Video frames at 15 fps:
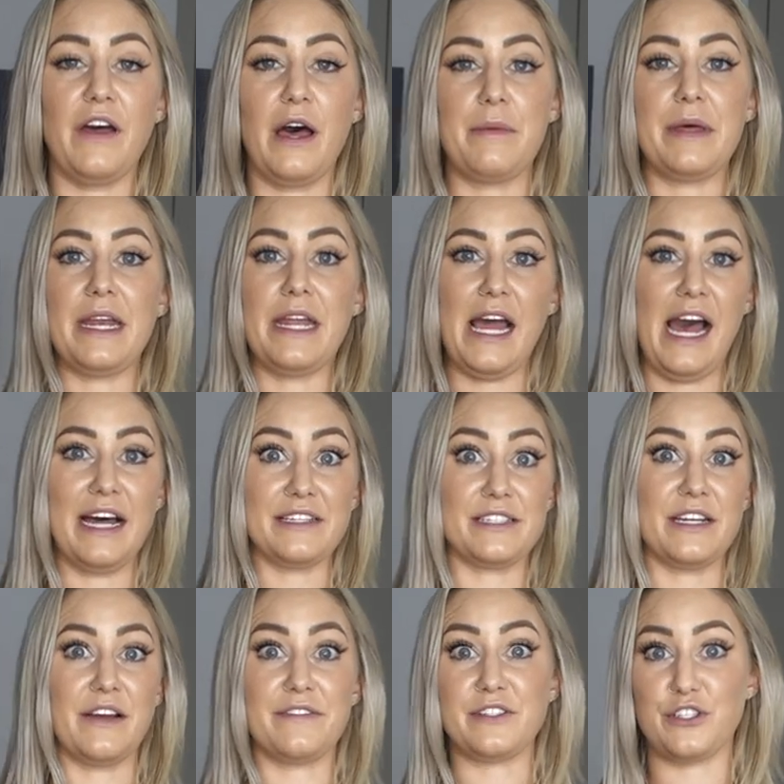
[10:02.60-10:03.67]
Um, it has
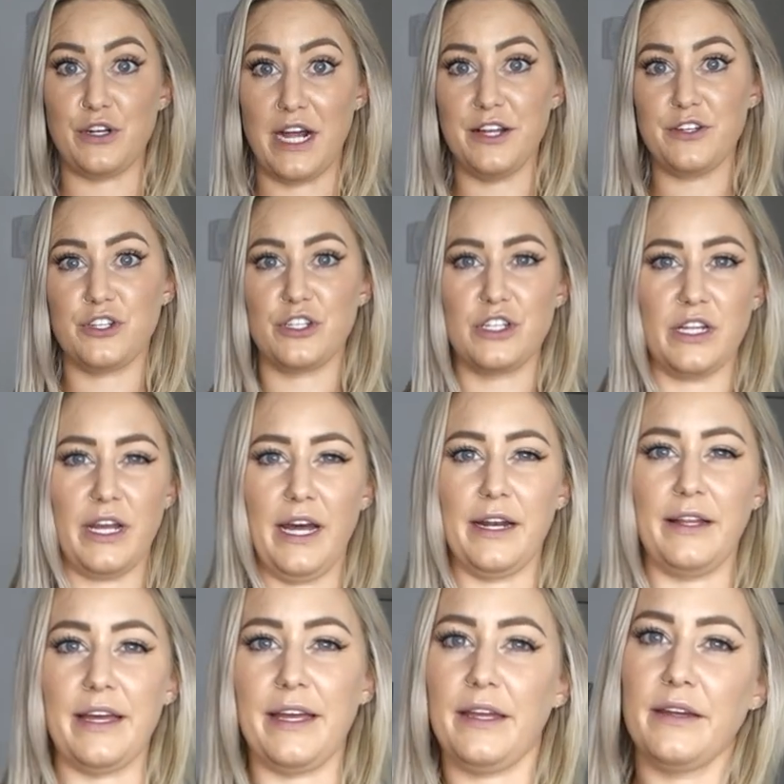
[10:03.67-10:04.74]
enough stretch to kind of
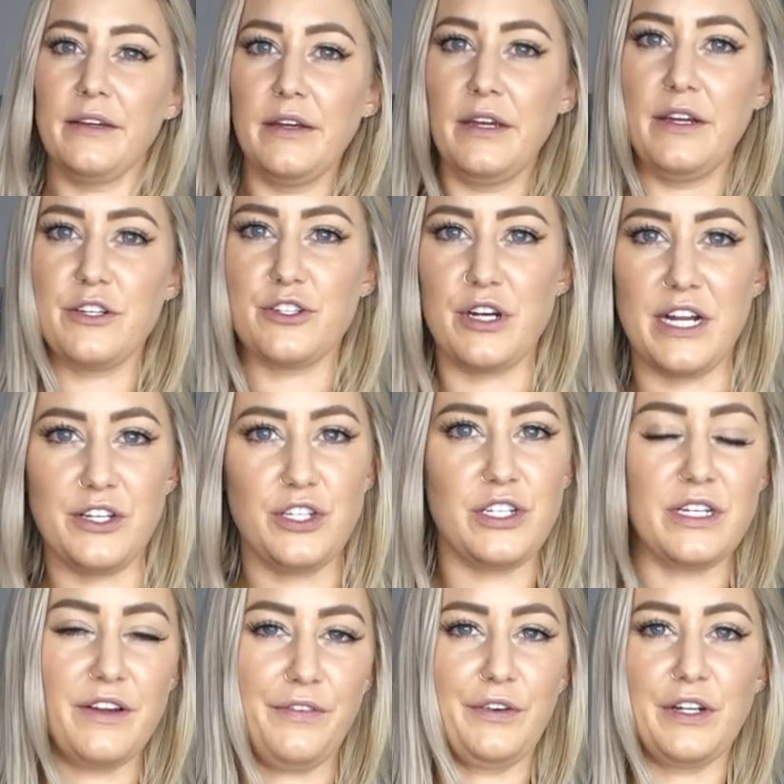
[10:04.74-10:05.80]
like stretched to
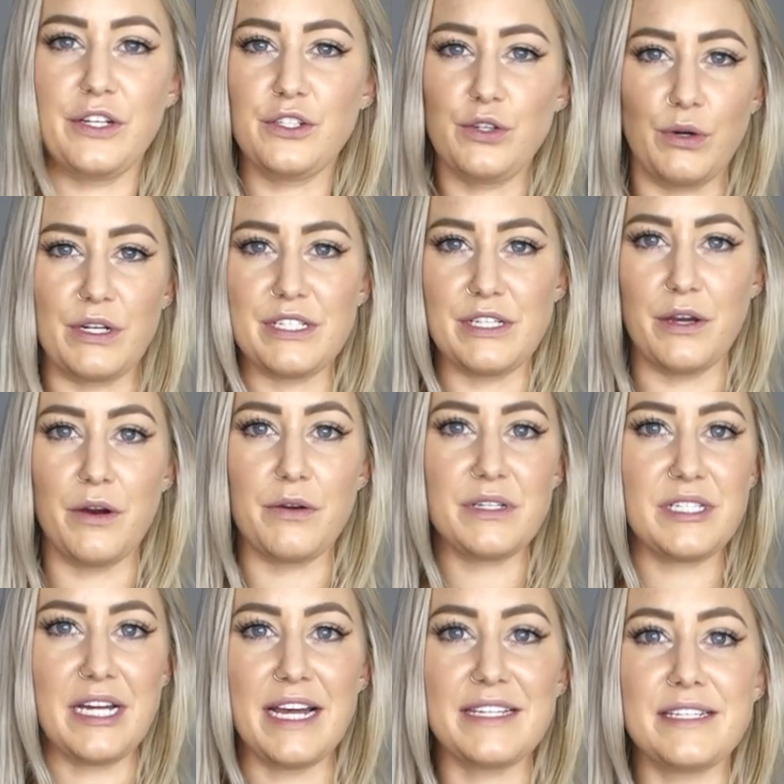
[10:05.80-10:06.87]
different torso
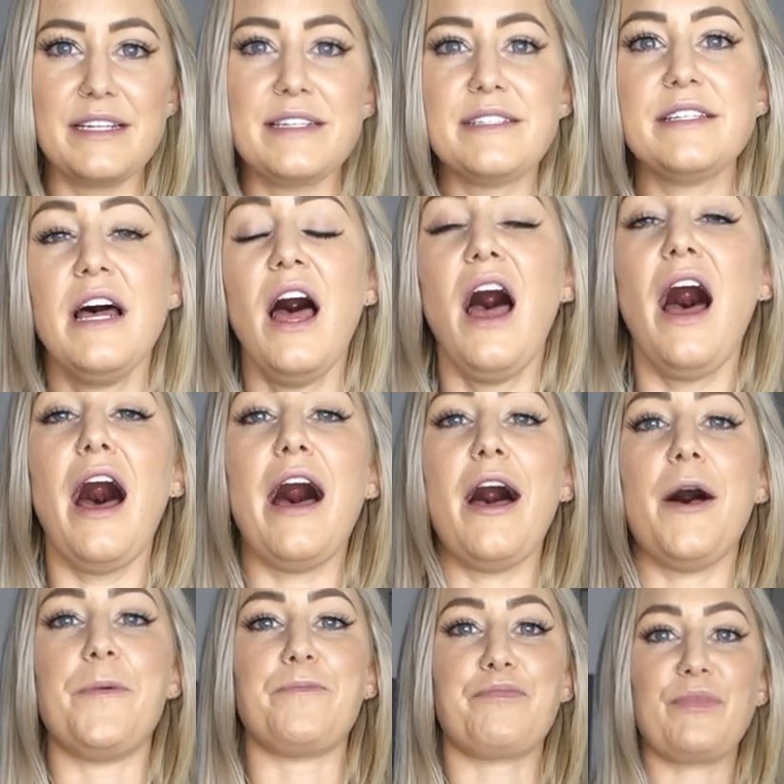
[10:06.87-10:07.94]
sizes.
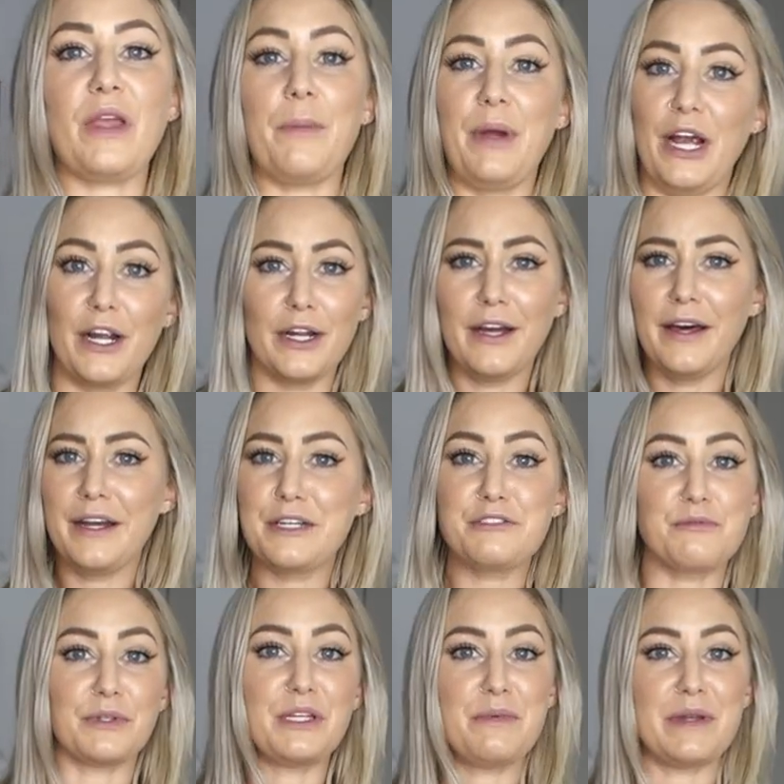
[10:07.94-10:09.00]
Um, Paragon has
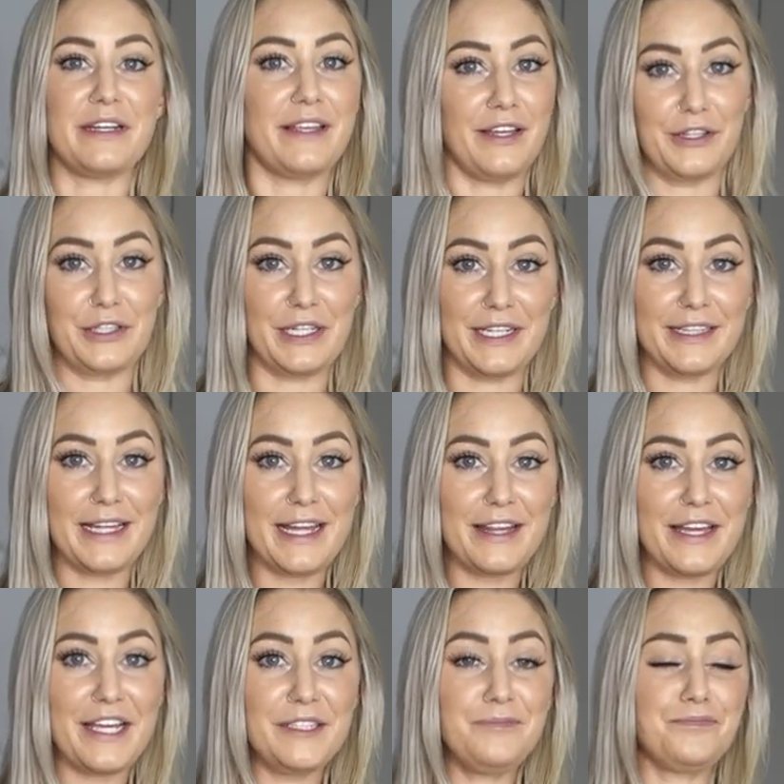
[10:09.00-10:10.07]
really been killing it
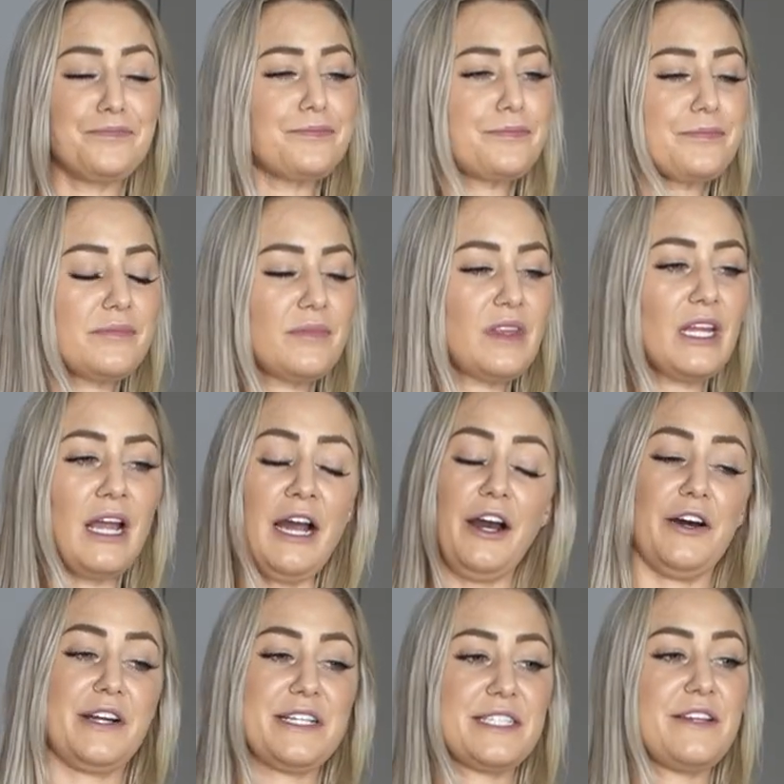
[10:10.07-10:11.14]
lately. I
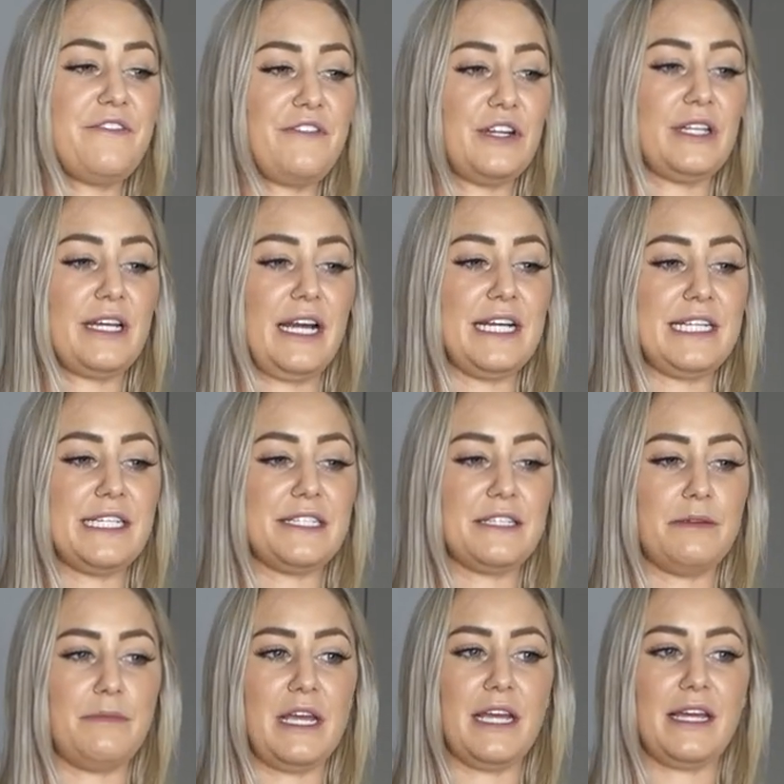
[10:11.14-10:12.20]
honestly feel like I need
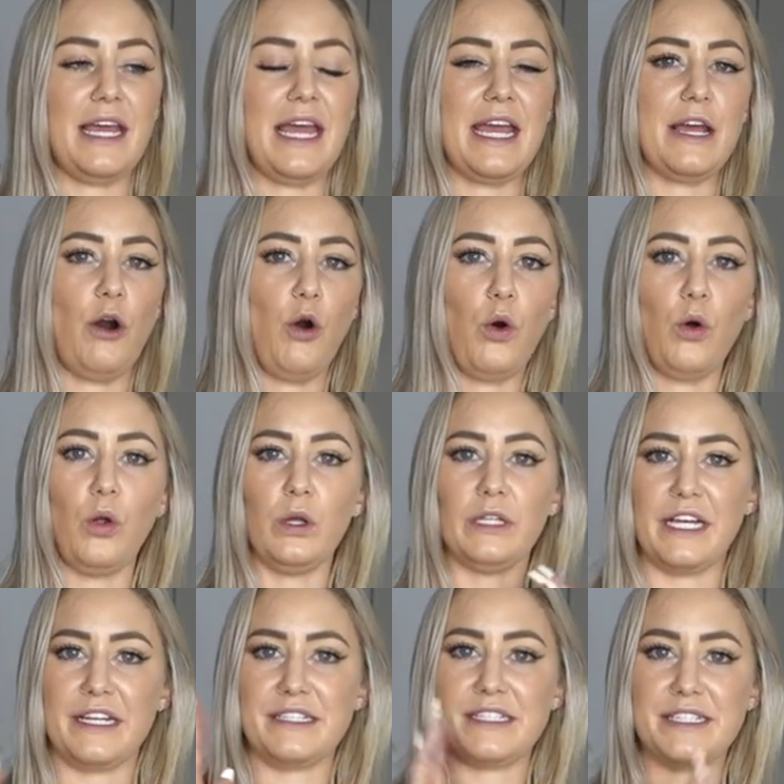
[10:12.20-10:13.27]
to make a whole
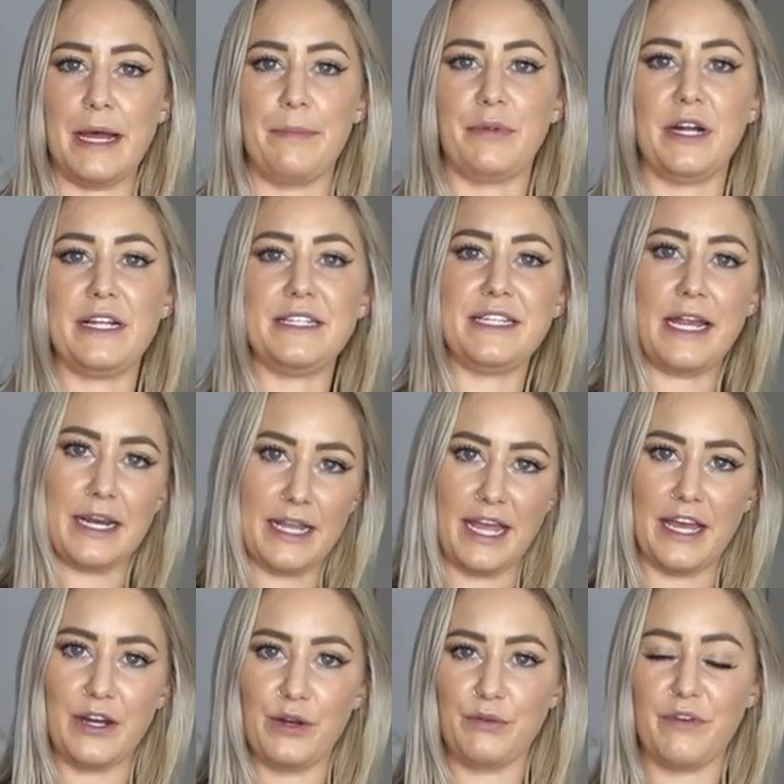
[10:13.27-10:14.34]
like separate
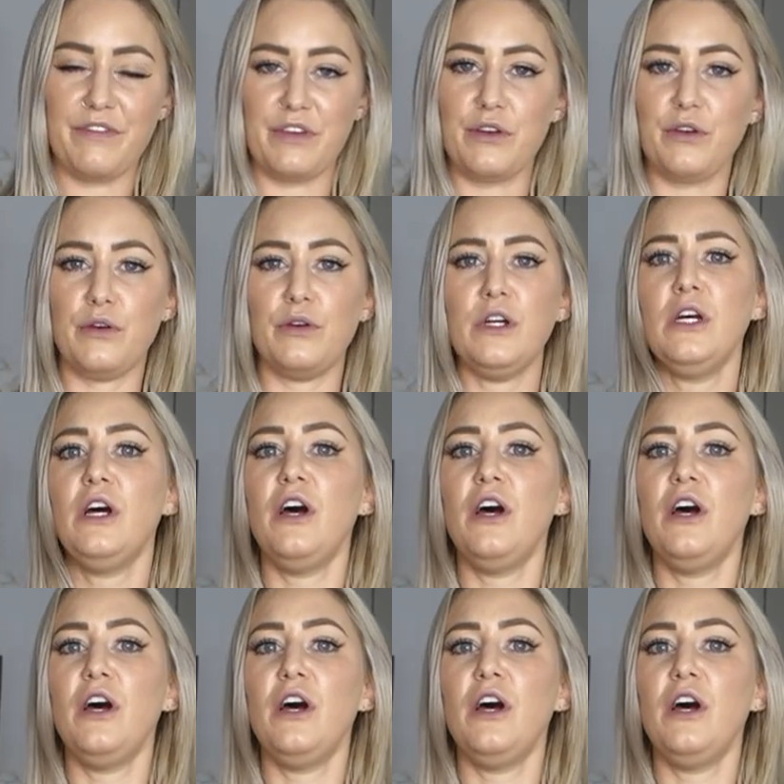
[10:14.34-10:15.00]
dedicated review